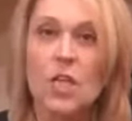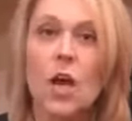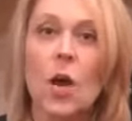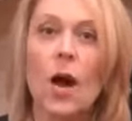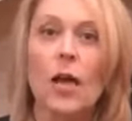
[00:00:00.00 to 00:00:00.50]

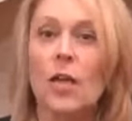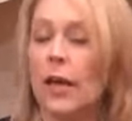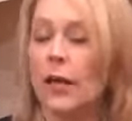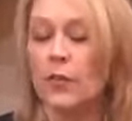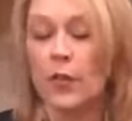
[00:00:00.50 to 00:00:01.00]

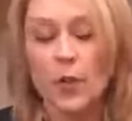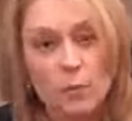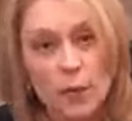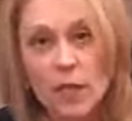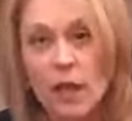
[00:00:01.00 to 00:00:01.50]
You've
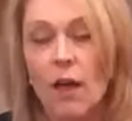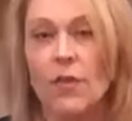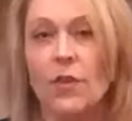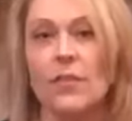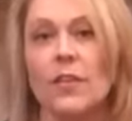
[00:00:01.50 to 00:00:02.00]
heard me in
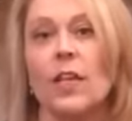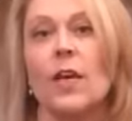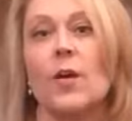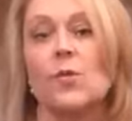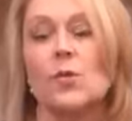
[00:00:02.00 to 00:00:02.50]
other
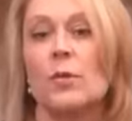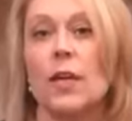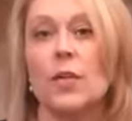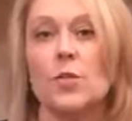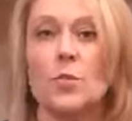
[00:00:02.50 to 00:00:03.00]
videos, so I'm
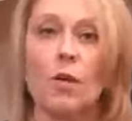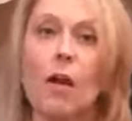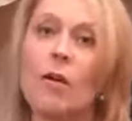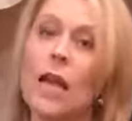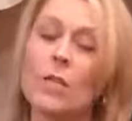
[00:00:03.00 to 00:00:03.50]
not going to
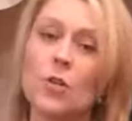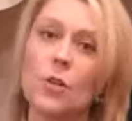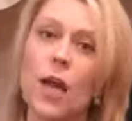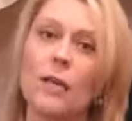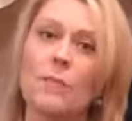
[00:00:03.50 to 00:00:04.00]
drone
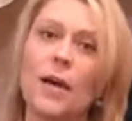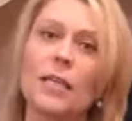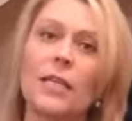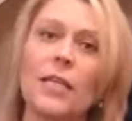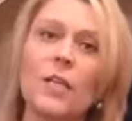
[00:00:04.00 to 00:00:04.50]
on
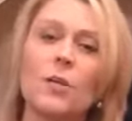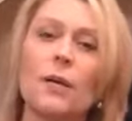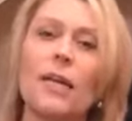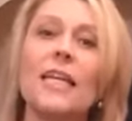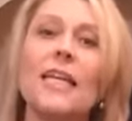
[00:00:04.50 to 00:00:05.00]
about it here,
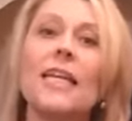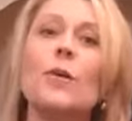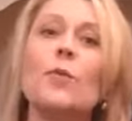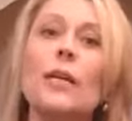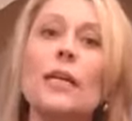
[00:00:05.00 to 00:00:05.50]
but
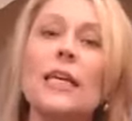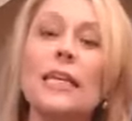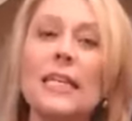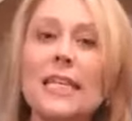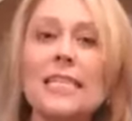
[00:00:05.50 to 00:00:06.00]

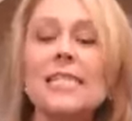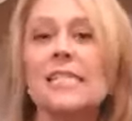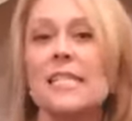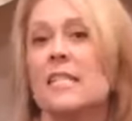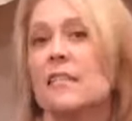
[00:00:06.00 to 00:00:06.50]
we need to
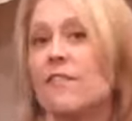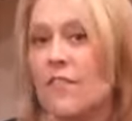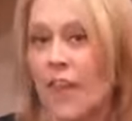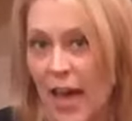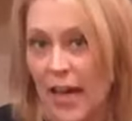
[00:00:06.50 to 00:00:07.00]
stick to
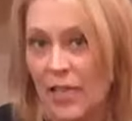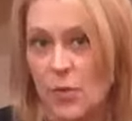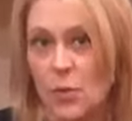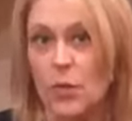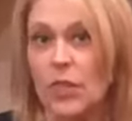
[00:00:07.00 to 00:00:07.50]

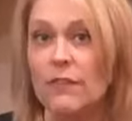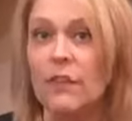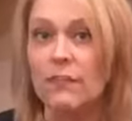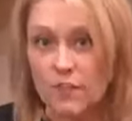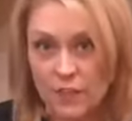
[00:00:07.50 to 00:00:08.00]
facts when we're
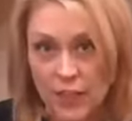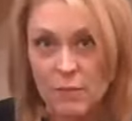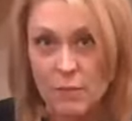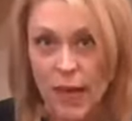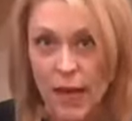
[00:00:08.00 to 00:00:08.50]
giving
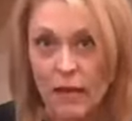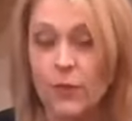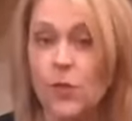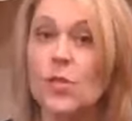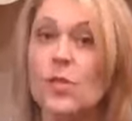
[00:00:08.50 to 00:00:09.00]

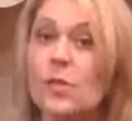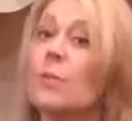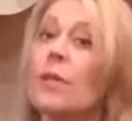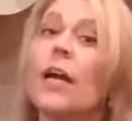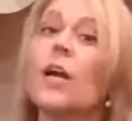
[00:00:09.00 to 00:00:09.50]
feedback versus
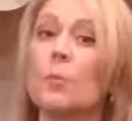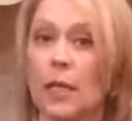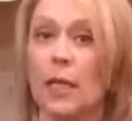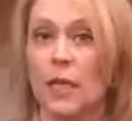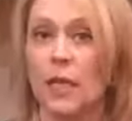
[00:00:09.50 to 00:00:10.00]
simply our
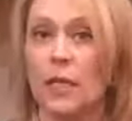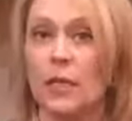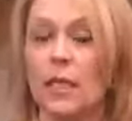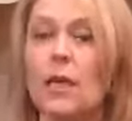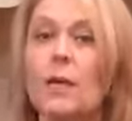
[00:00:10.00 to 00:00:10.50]
opinion.
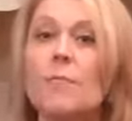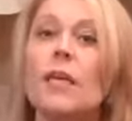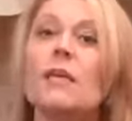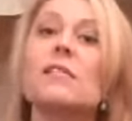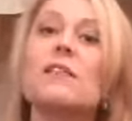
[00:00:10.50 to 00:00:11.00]

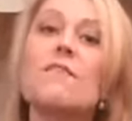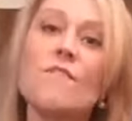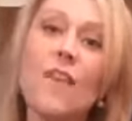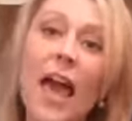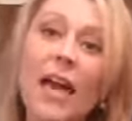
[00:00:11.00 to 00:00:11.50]
Because
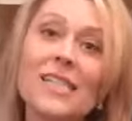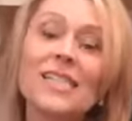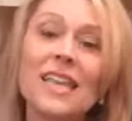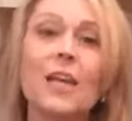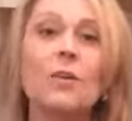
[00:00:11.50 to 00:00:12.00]

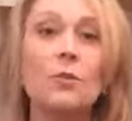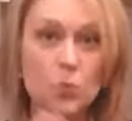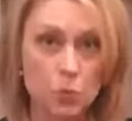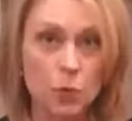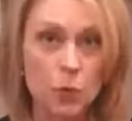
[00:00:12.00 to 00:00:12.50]
facts get
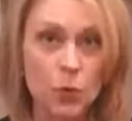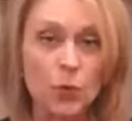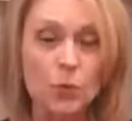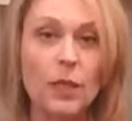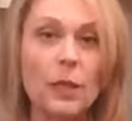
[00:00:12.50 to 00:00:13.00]

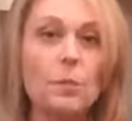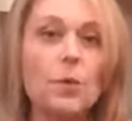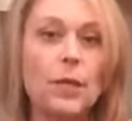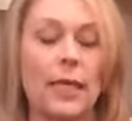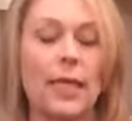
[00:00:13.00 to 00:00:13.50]
through.
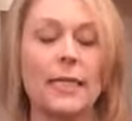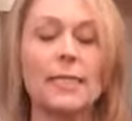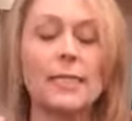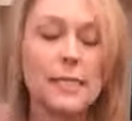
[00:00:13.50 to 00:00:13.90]
People can